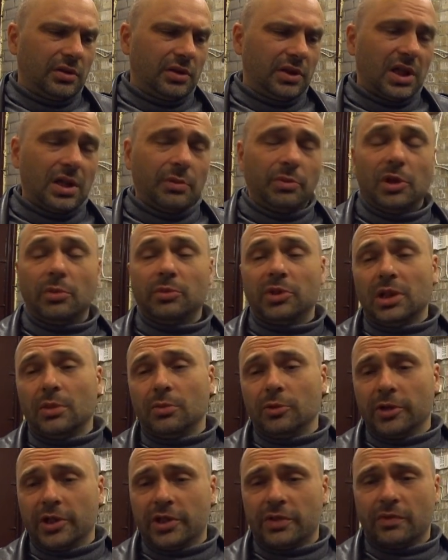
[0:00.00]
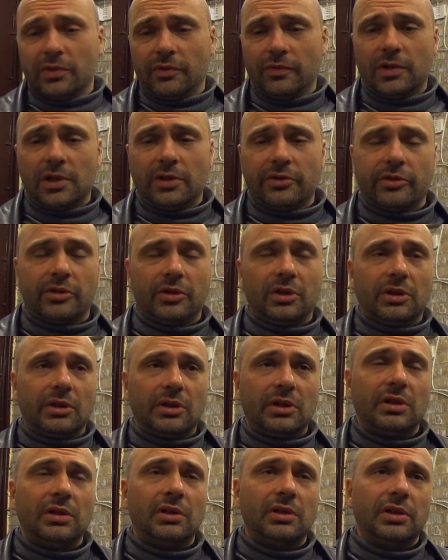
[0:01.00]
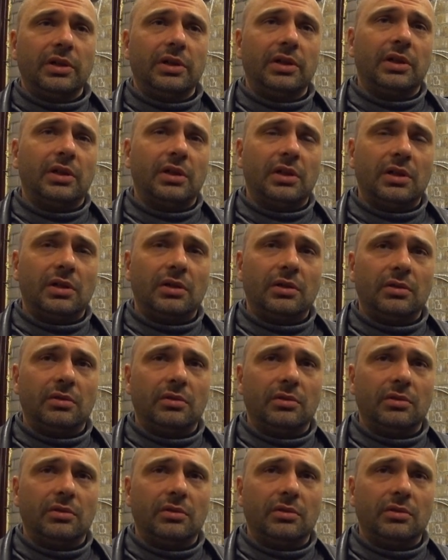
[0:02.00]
Yeah, BMW S1000RR I had.